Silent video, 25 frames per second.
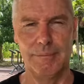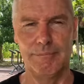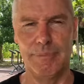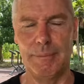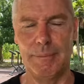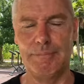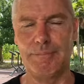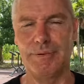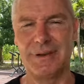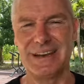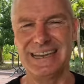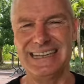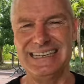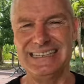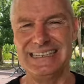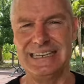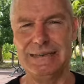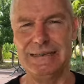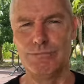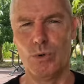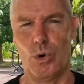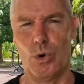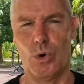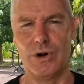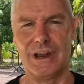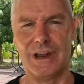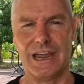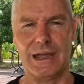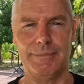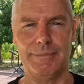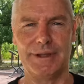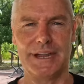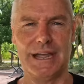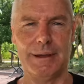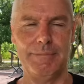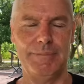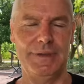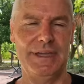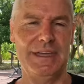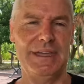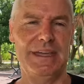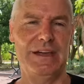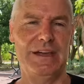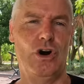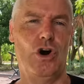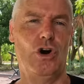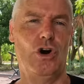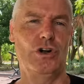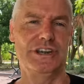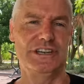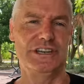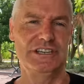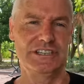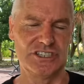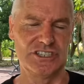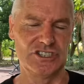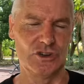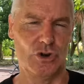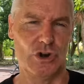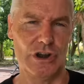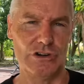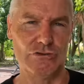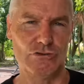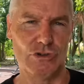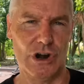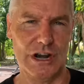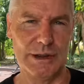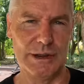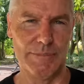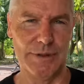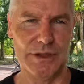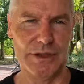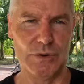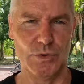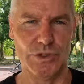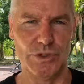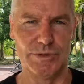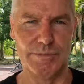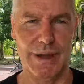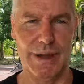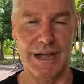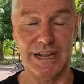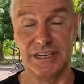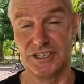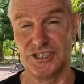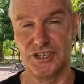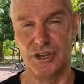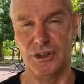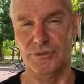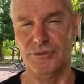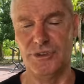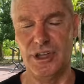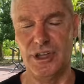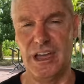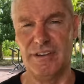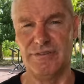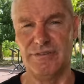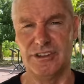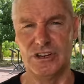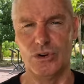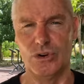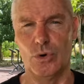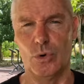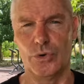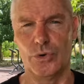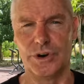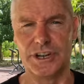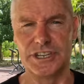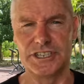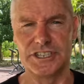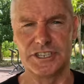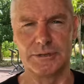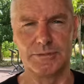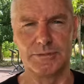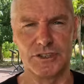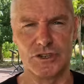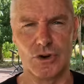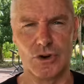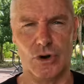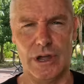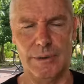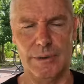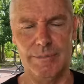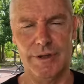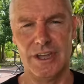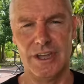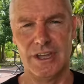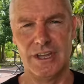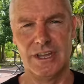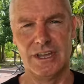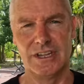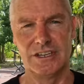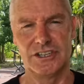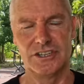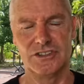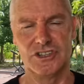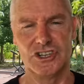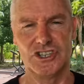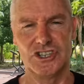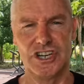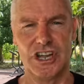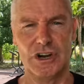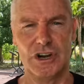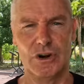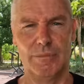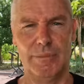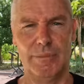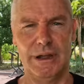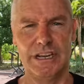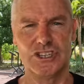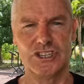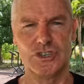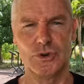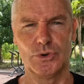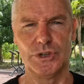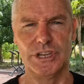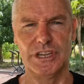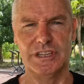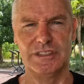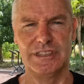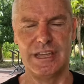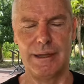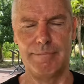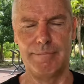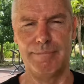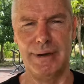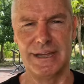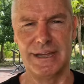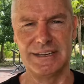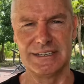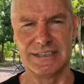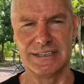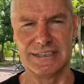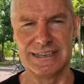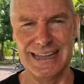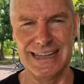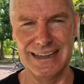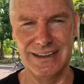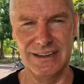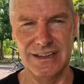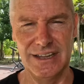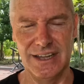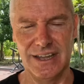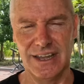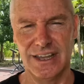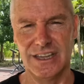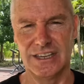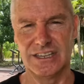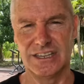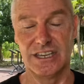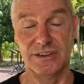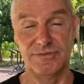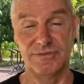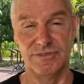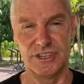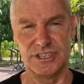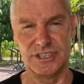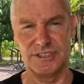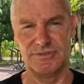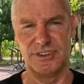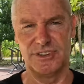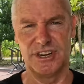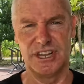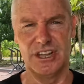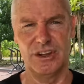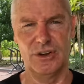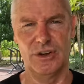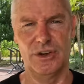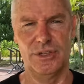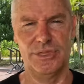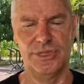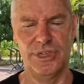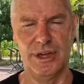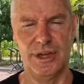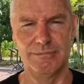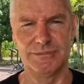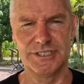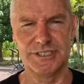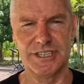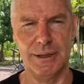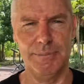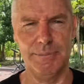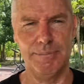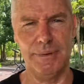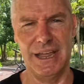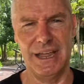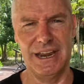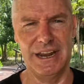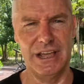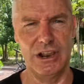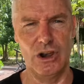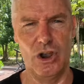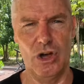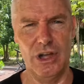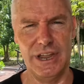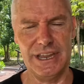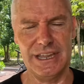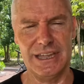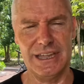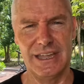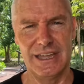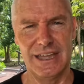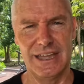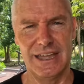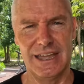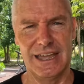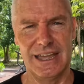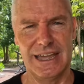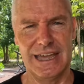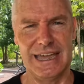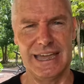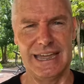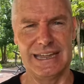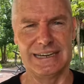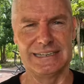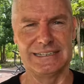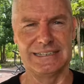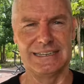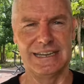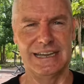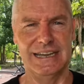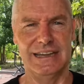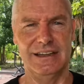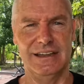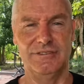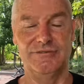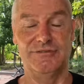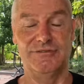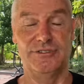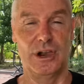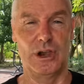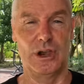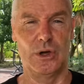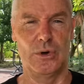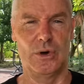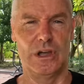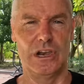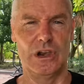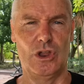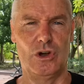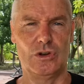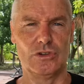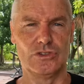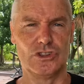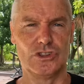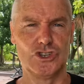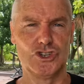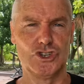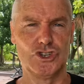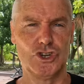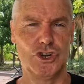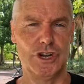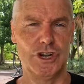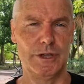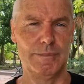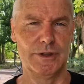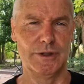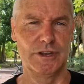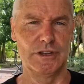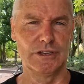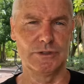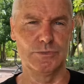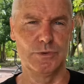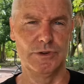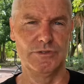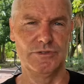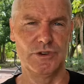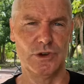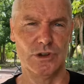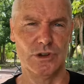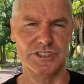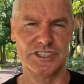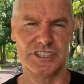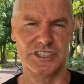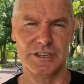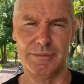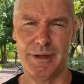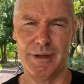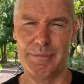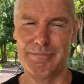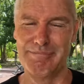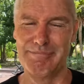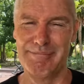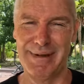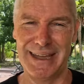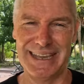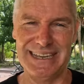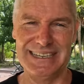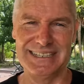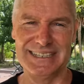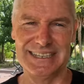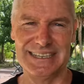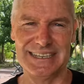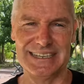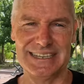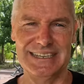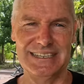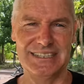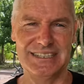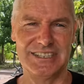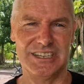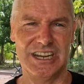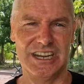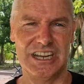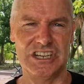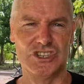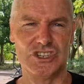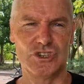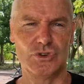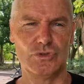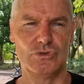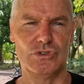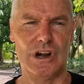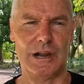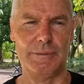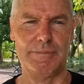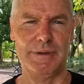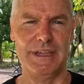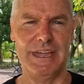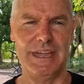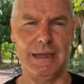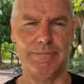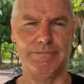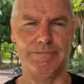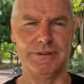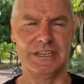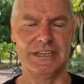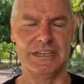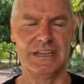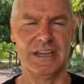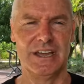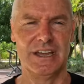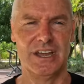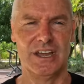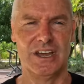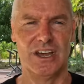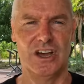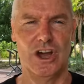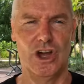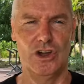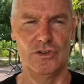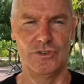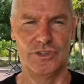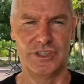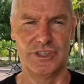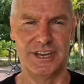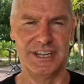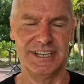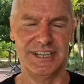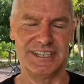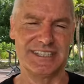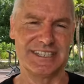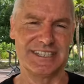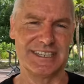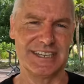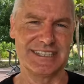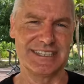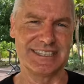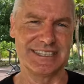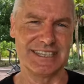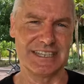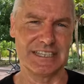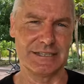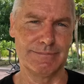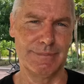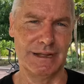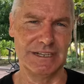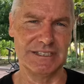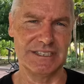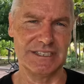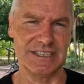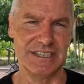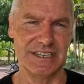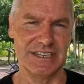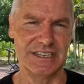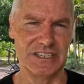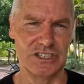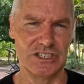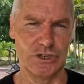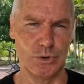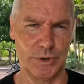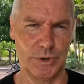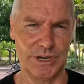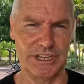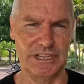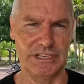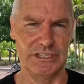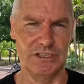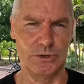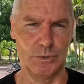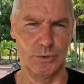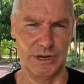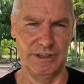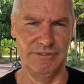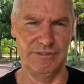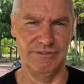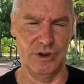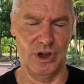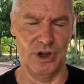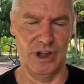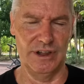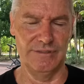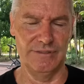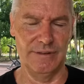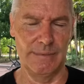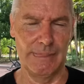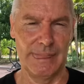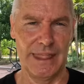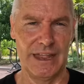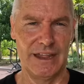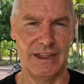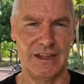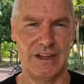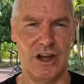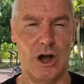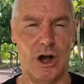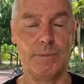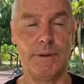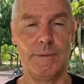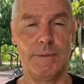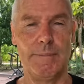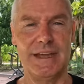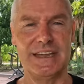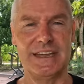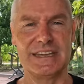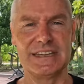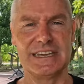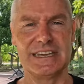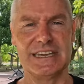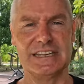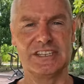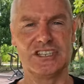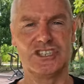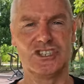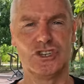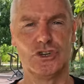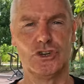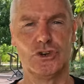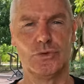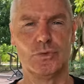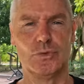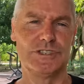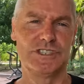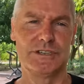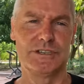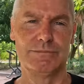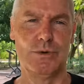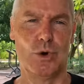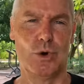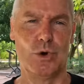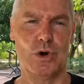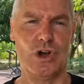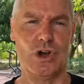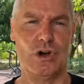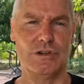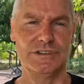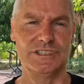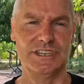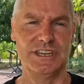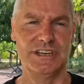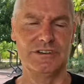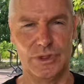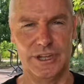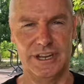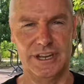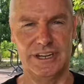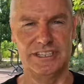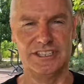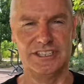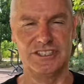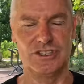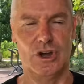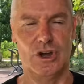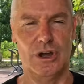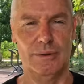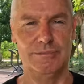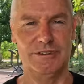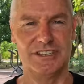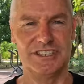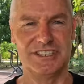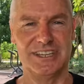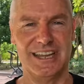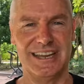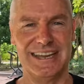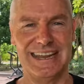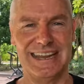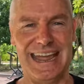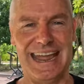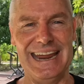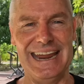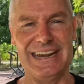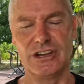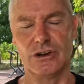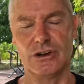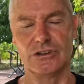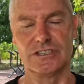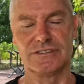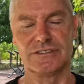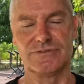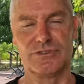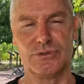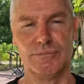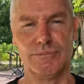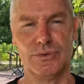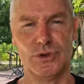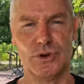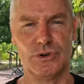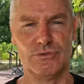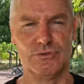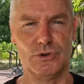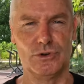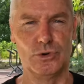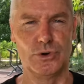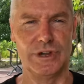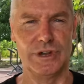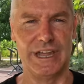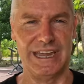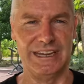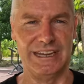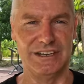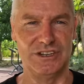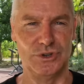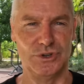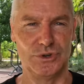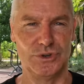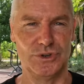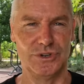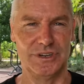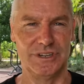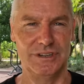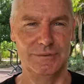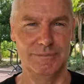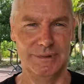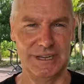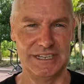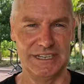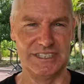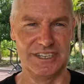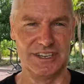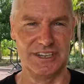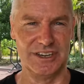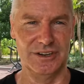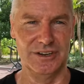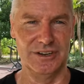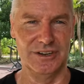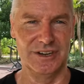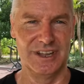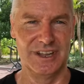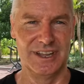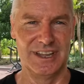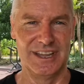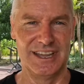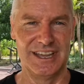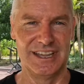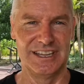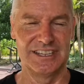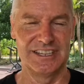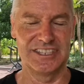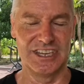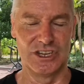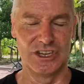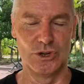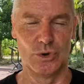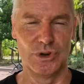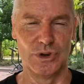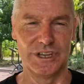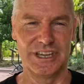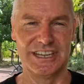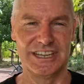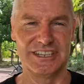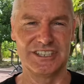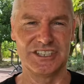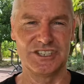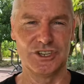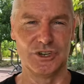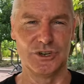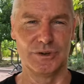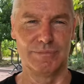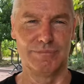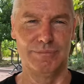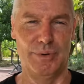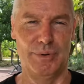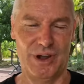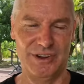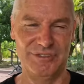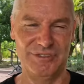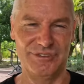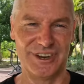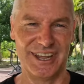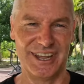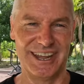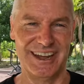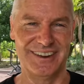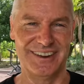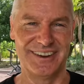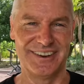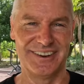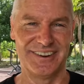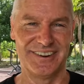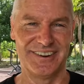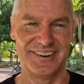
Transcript: But plenty more coming up here on Inside Rugby with Mark. So if you haven't already subscribed to the channel, make sure you hit that button now. Give this video a thumbs up and a like, and follow along the journey, because we've got some amazing international rugby happening over the next 6 months in 2025. I'll be back again soon with some more content. Till then, it's time to say adios from beautiful Cancun in Mexico. See you all again soon. Bye for now.